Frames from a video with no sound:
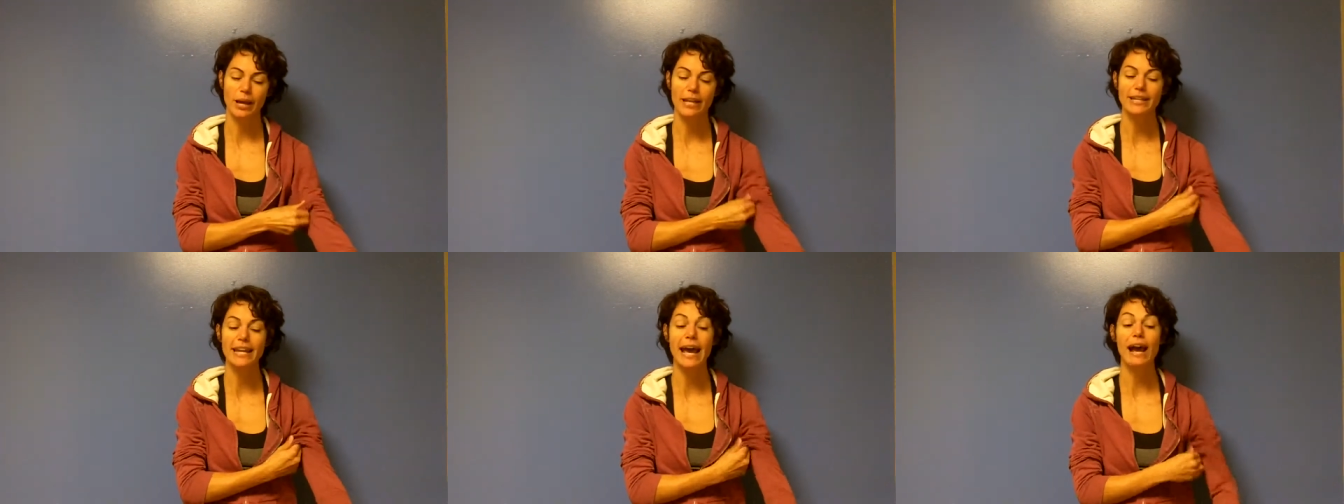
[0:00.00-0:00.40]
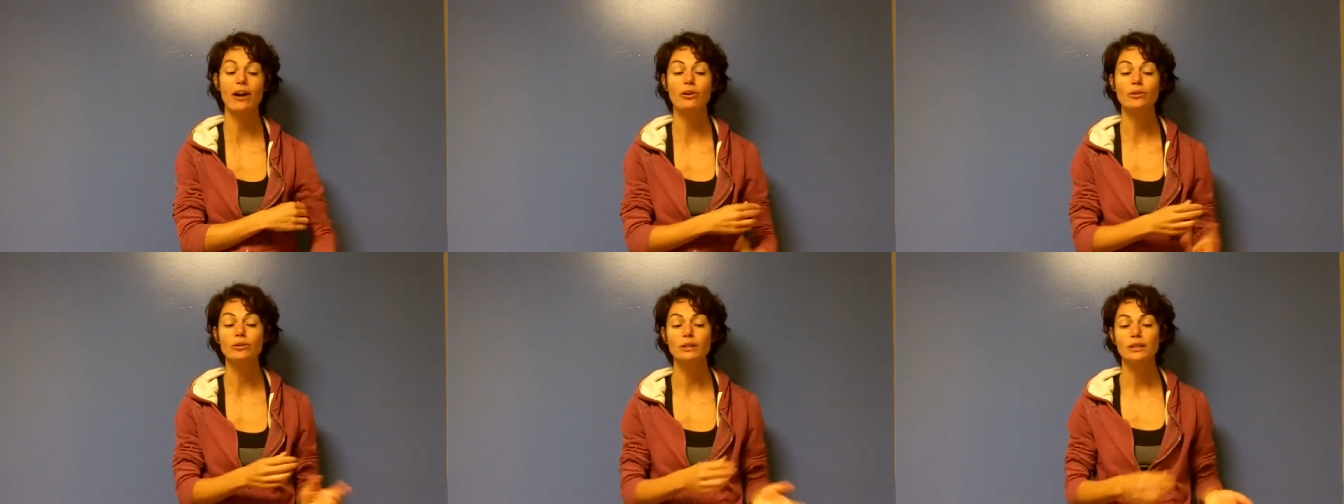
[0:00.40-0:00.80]
And
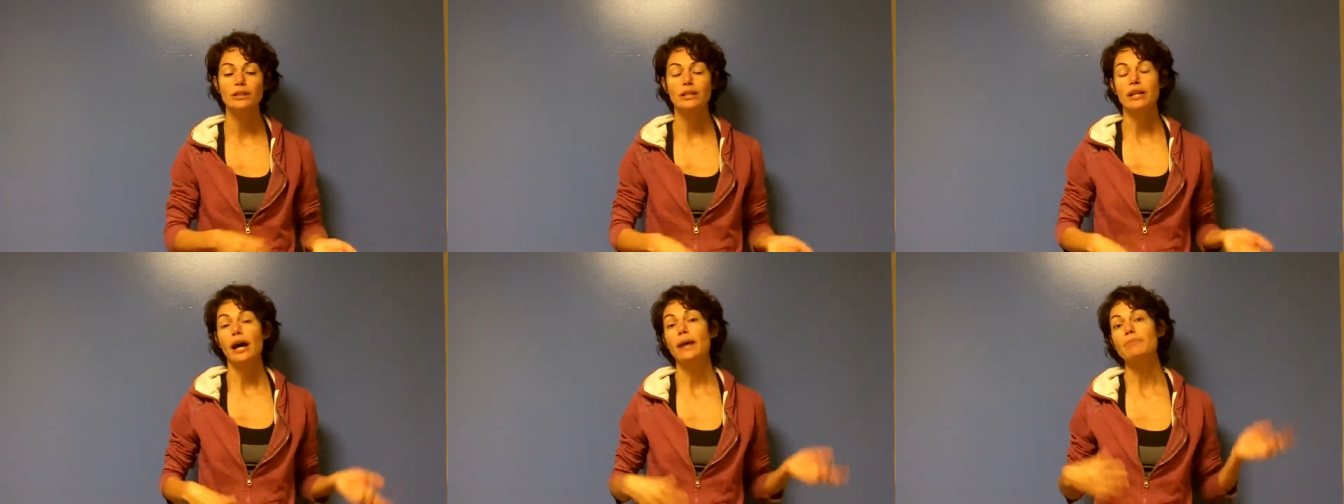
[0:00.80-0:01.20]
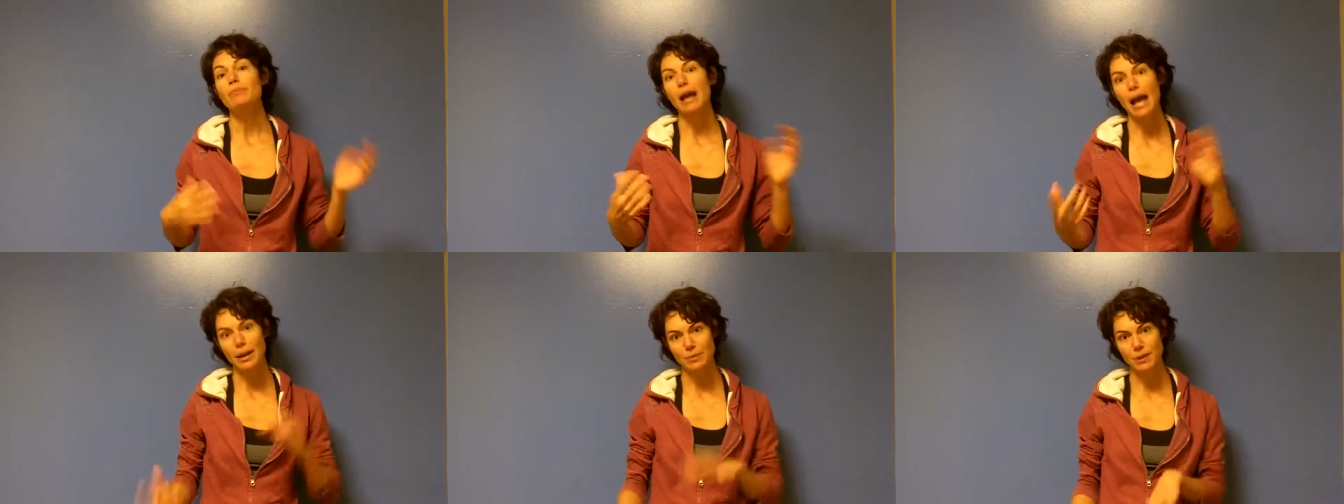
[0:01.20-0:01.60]
now I'm
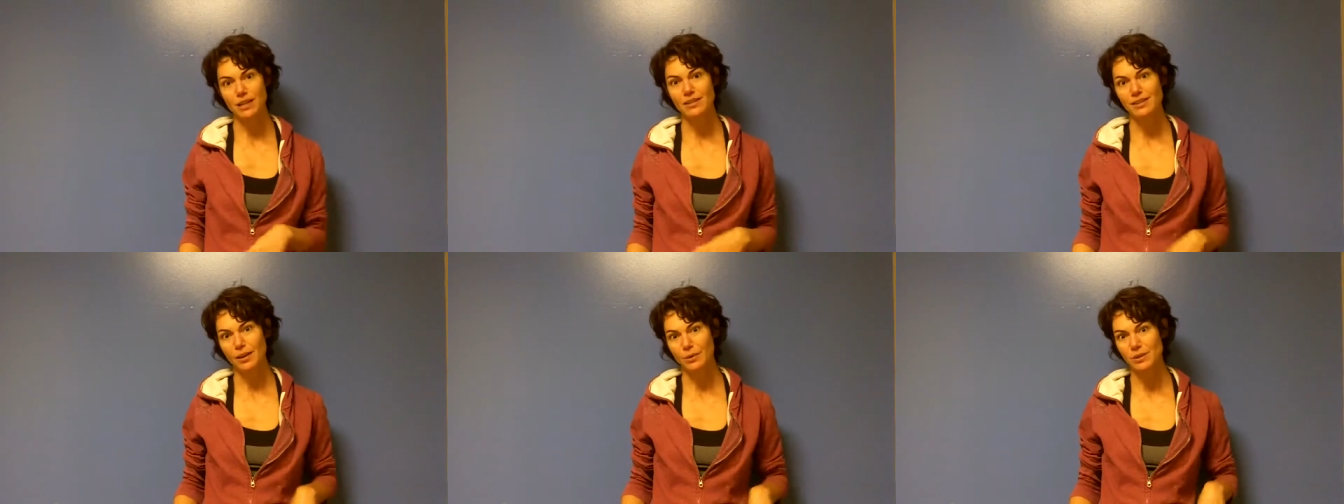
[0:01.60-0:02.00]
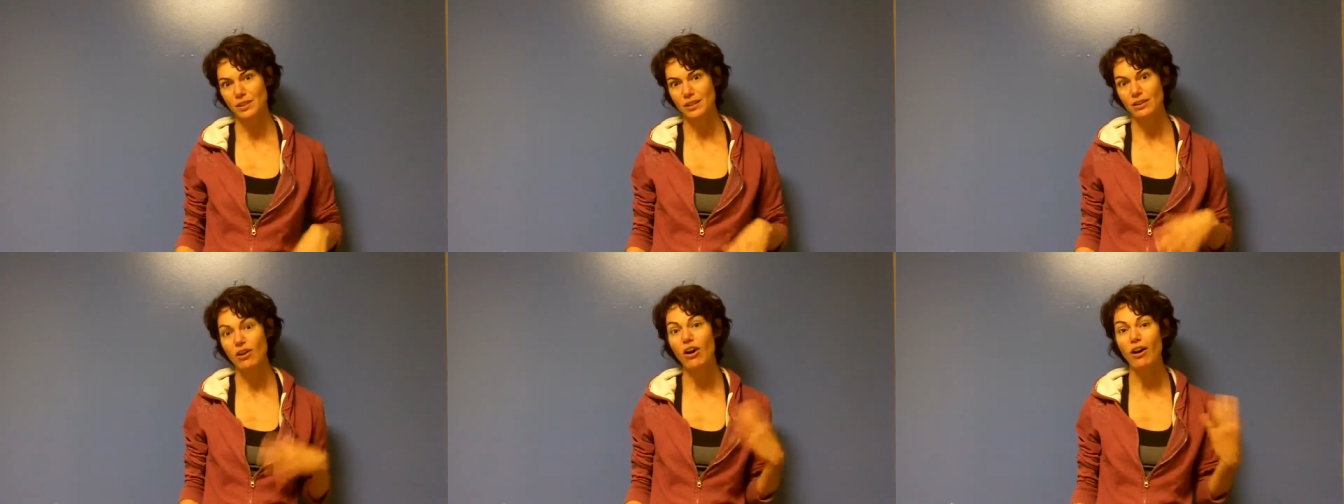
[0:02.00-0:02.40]
back because I was
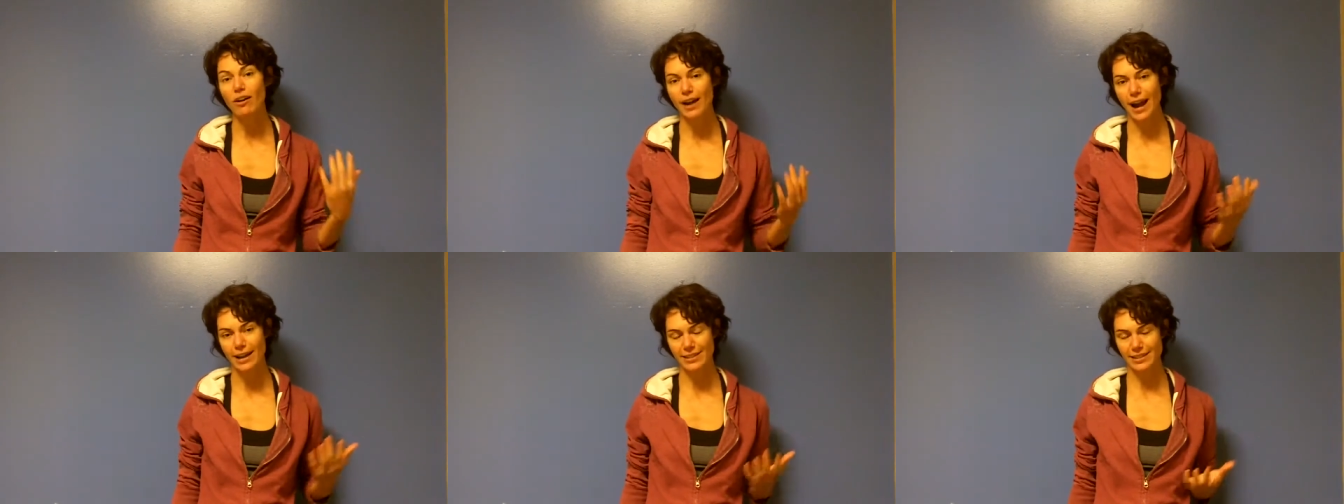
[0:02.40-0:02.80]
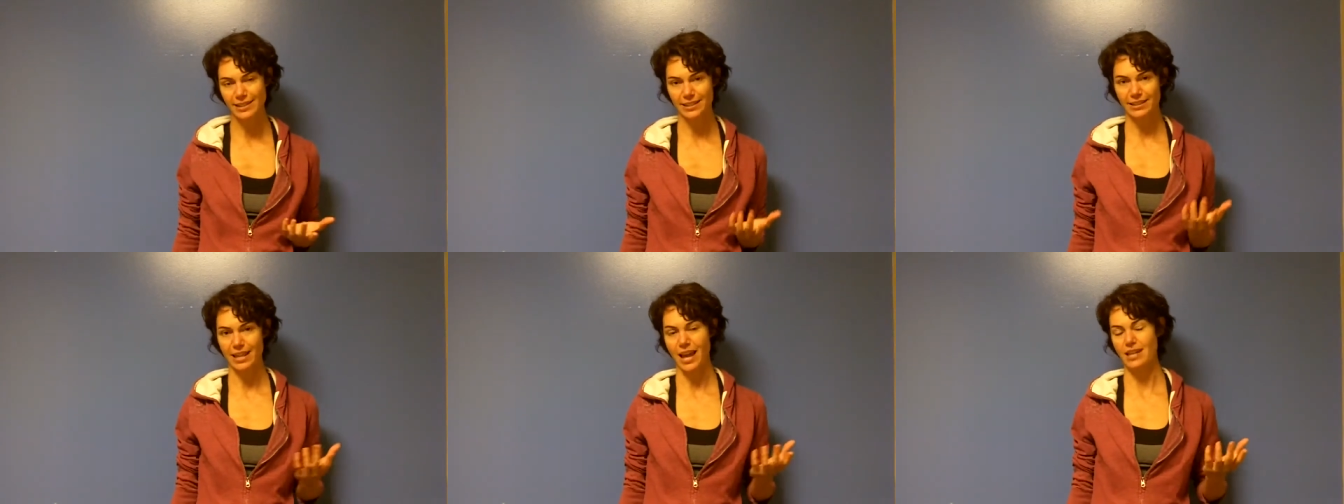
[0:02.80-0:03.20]
in a car
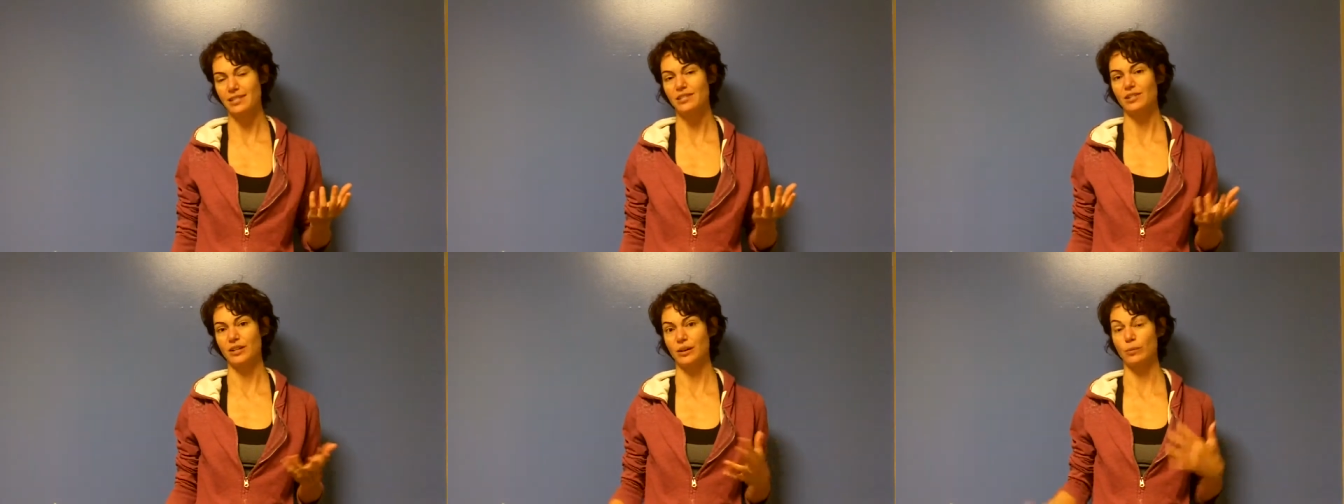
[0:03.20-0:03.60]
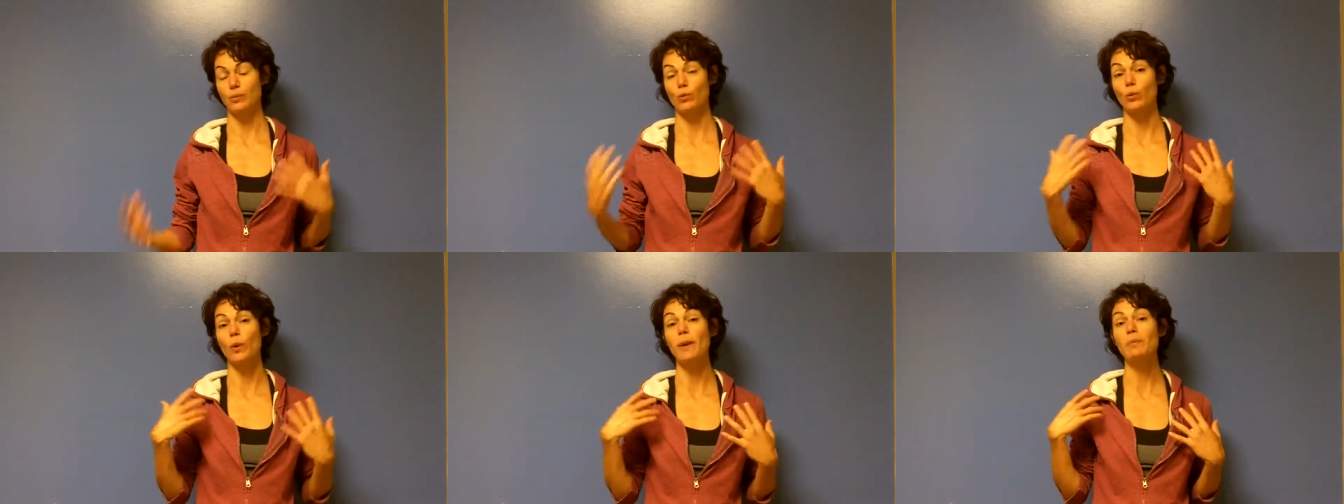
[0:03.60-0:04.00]
accident last year
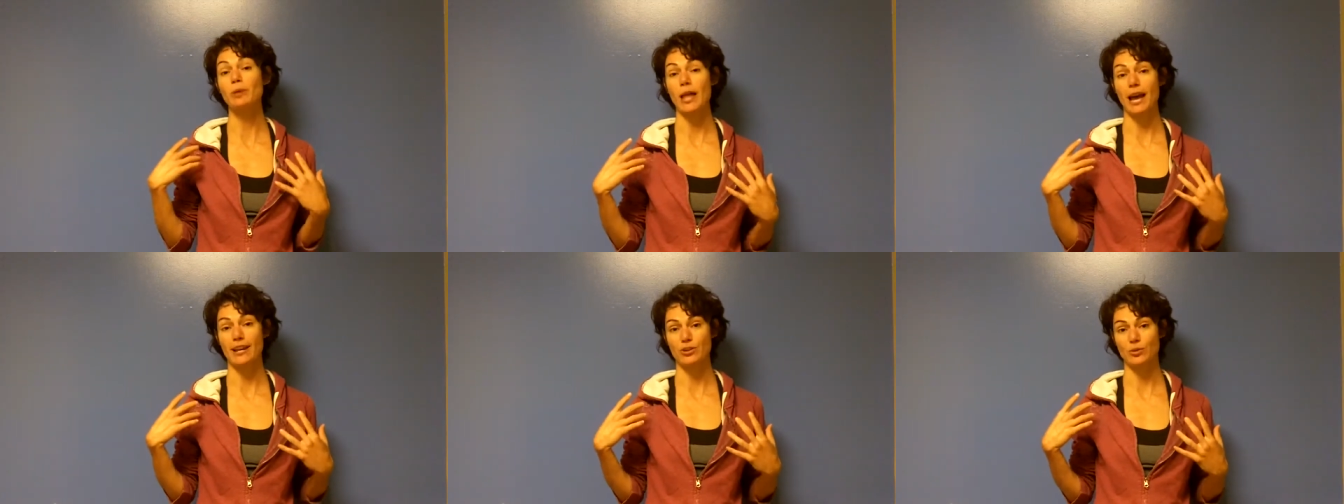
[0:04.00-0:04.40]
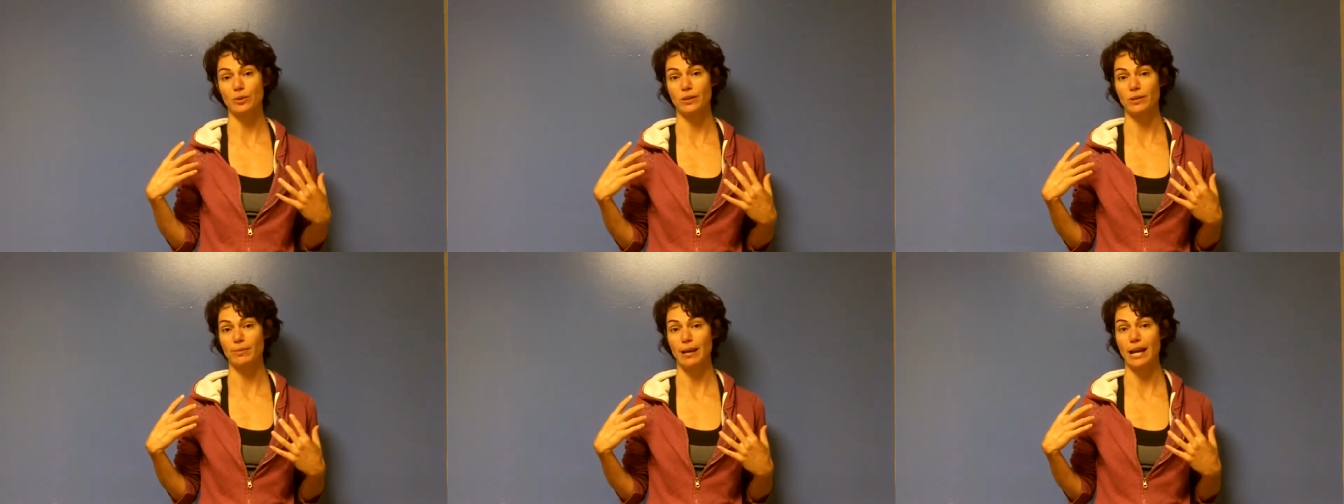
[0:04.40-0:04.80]
and whiplash
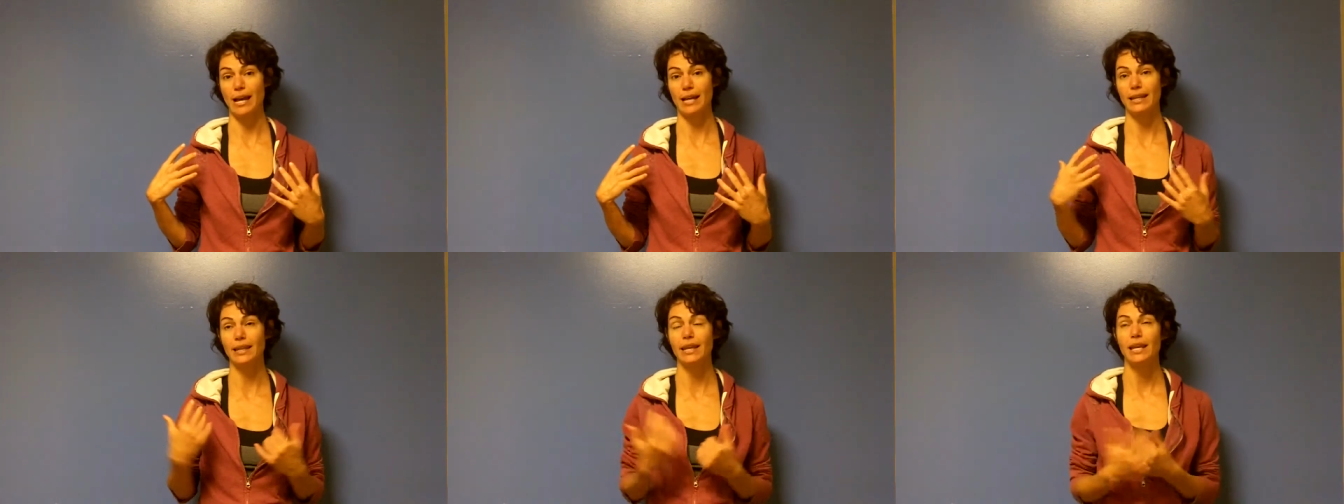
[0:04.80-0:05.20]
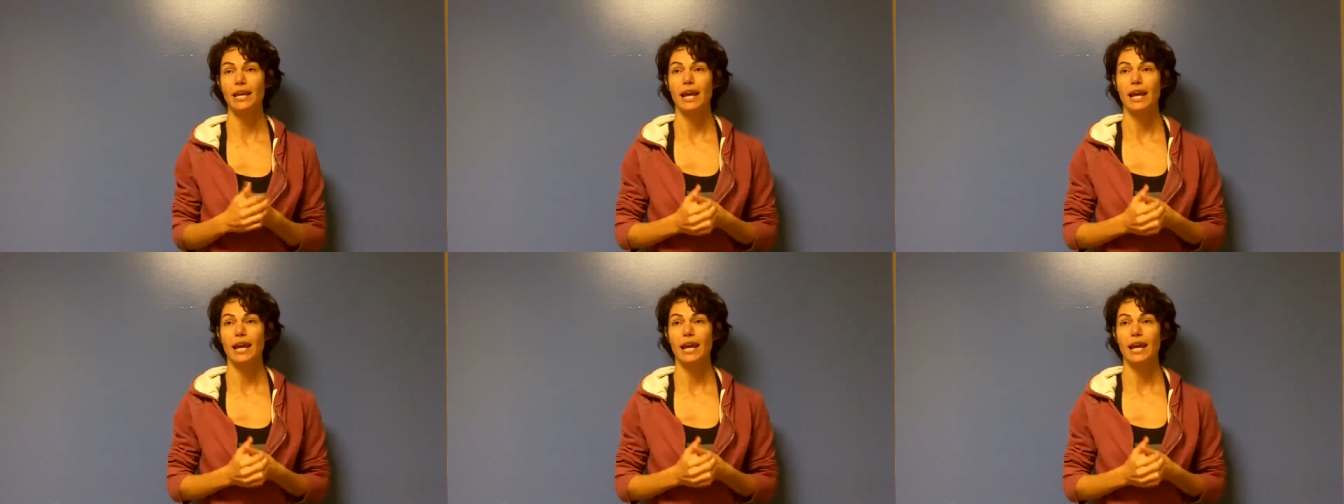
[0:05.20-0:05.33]
really bad.